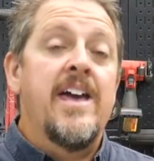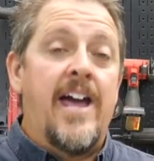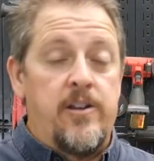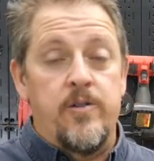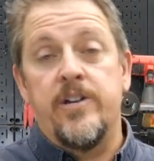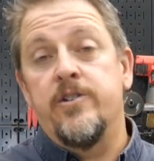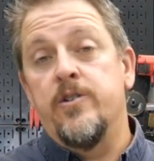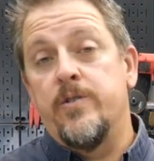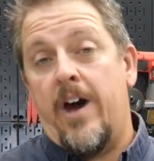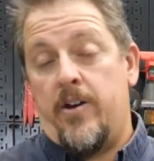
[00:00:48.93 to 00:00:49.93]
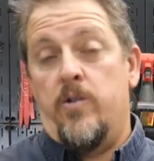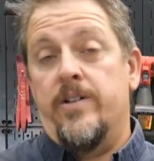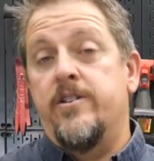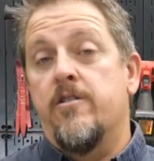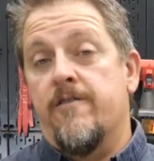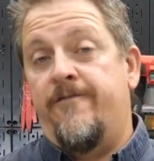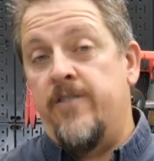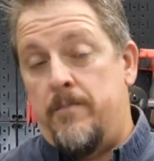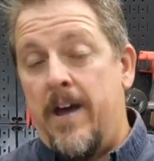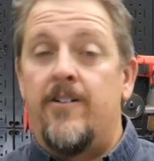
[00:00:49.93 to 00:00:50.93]
and you can do not only your
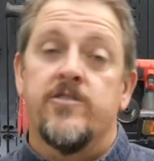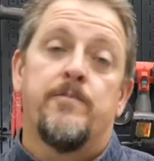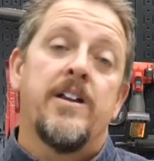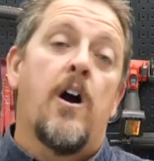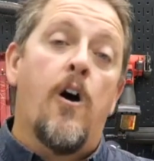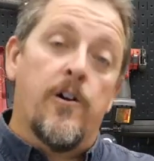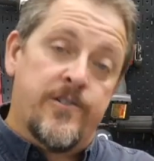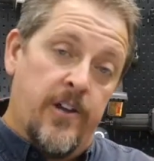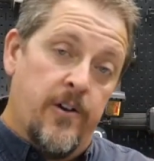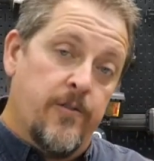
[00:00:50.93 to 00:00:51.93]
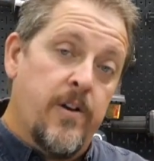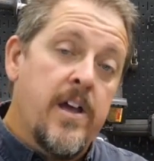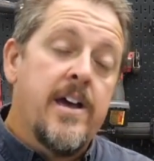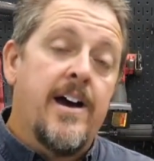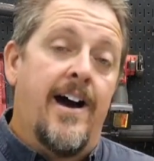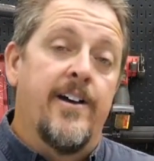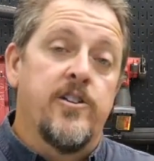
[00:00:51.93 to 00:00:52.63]
foot pounds, but also uh,